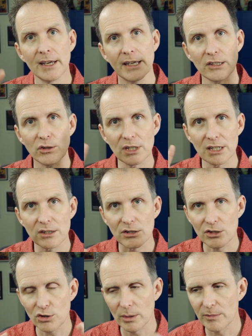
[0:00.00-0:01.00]
and you needed
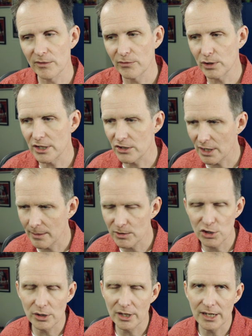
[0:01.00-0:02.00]
to trim your footage, I'm gonna
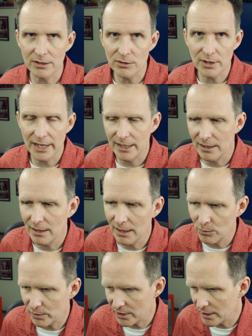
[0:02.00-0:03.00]
show you how to do that in
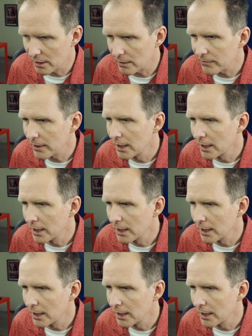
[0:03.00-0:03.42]
Resolve.